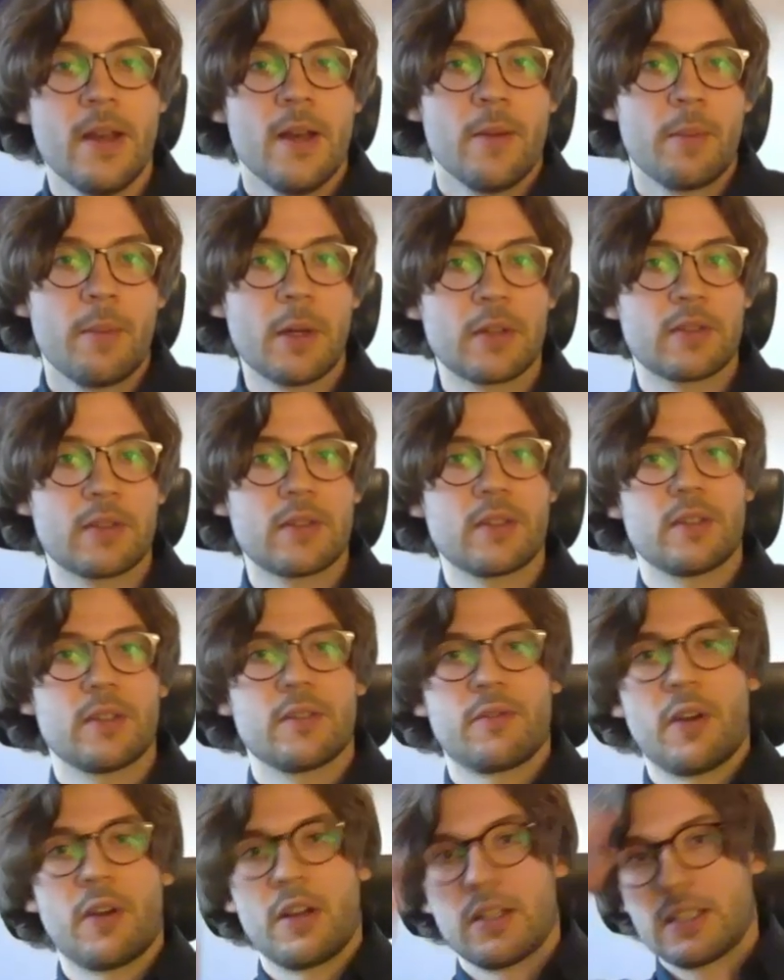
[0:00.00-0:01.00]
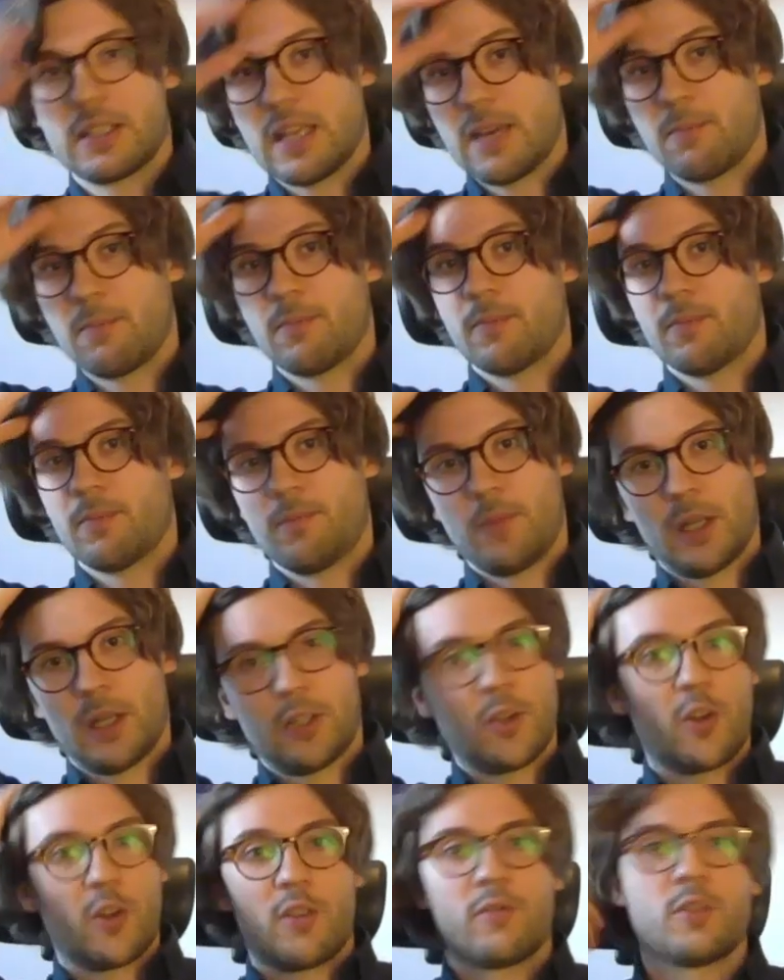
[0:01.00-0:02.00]
But the final game, my
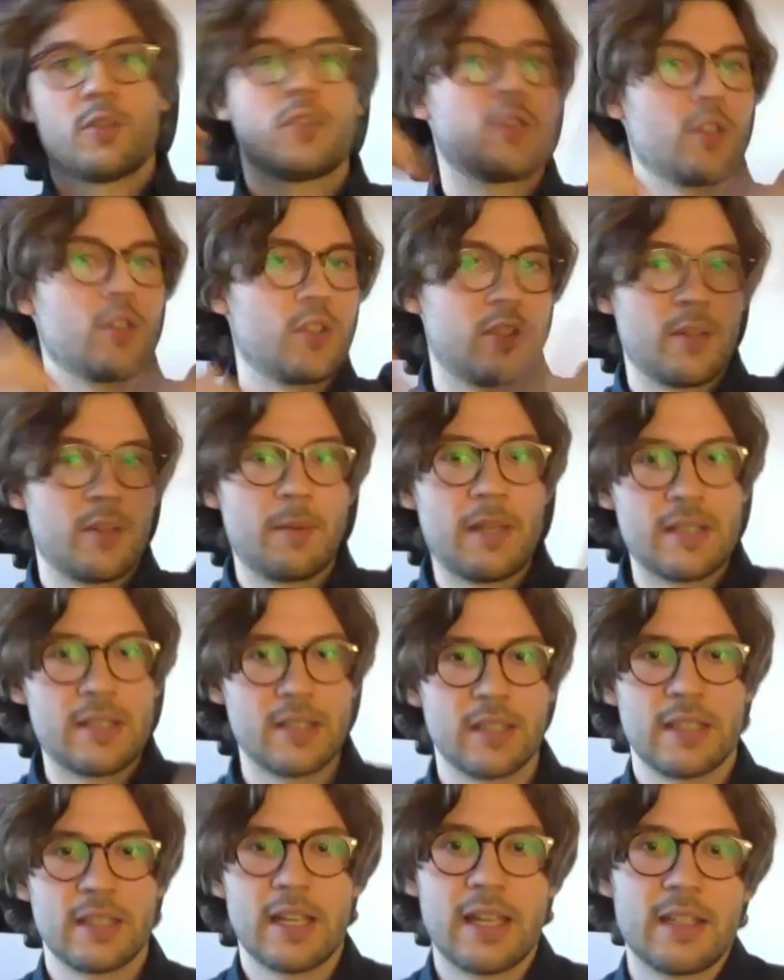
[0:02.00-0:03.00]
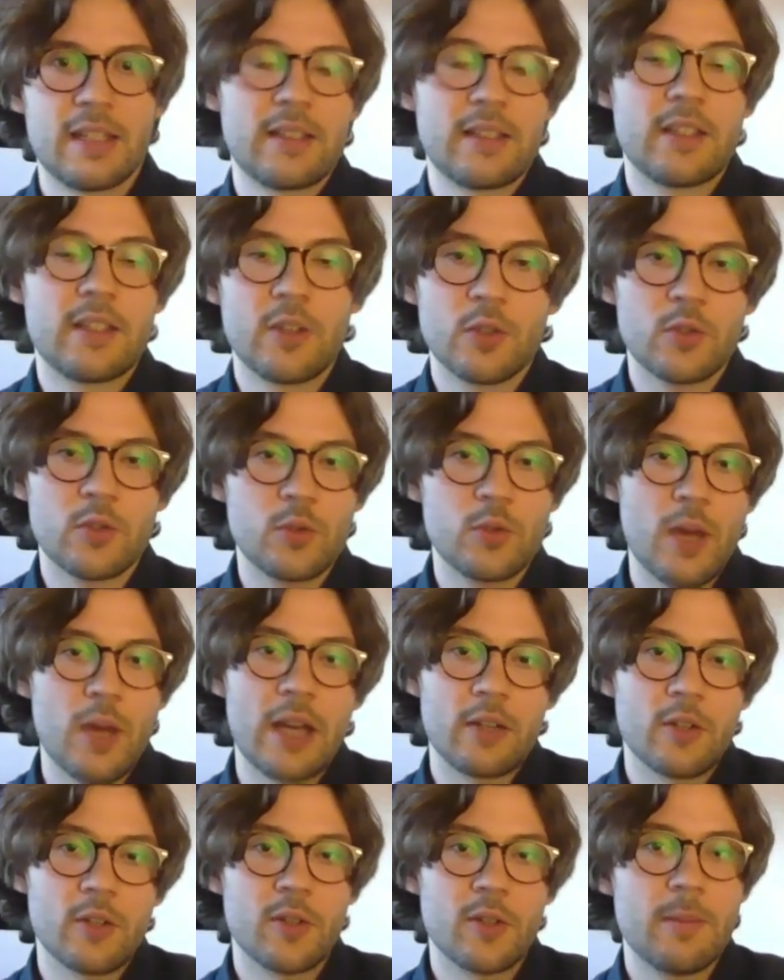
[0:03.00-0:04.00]
curve was just amazing, and I got to
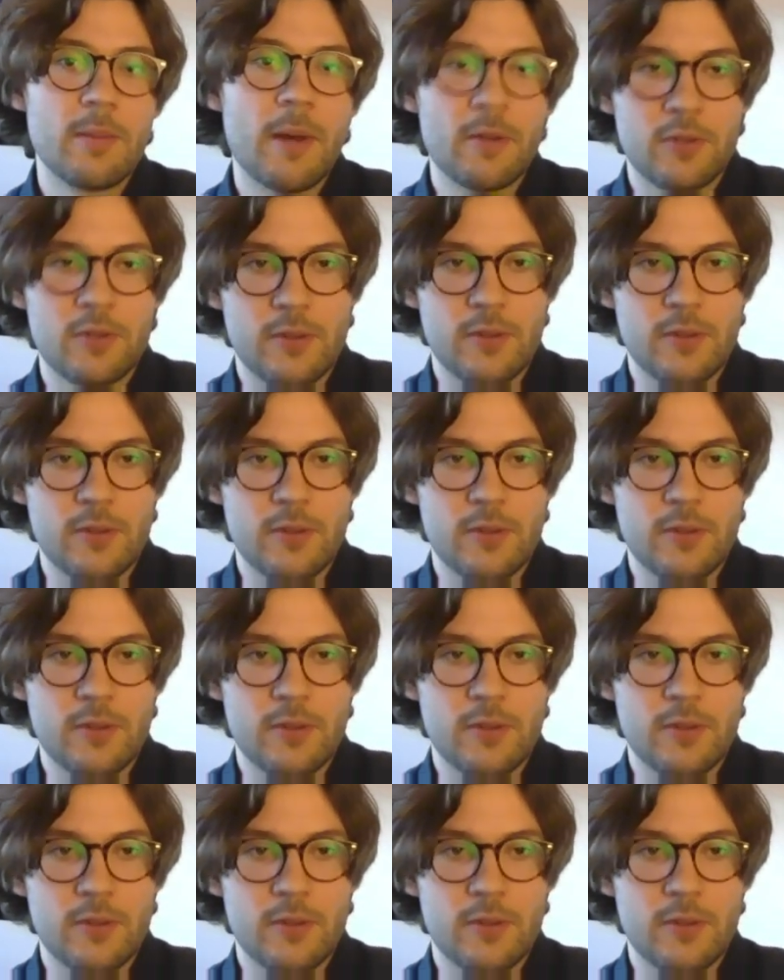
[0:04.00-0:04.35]
aggro him out.